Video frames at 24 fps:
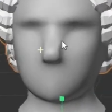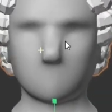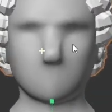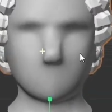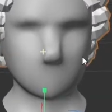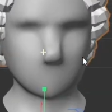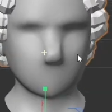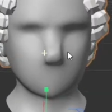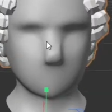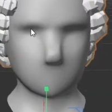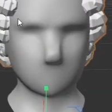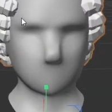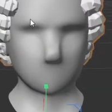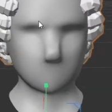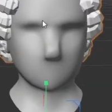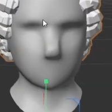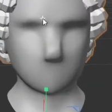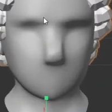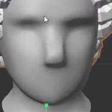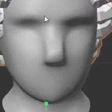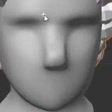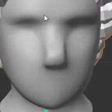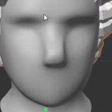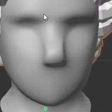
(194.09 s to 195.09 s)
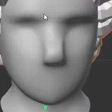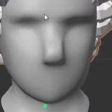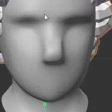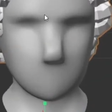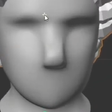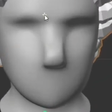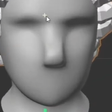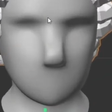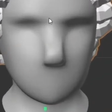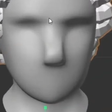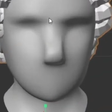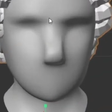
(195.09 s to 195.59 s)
And now I get this pretty